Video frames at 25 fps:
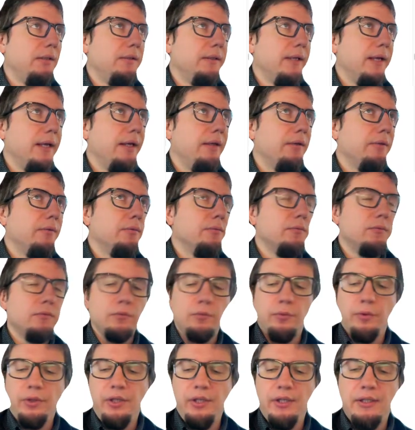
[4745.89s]
Yeah,
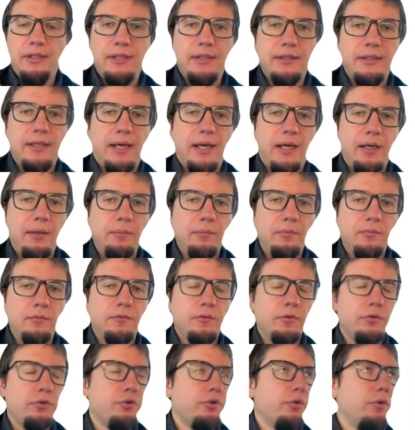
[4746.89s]
we need the time
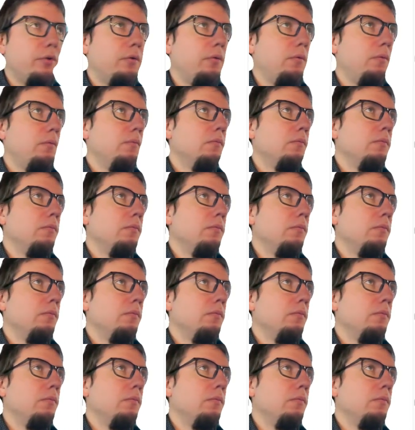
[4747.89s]
for sure.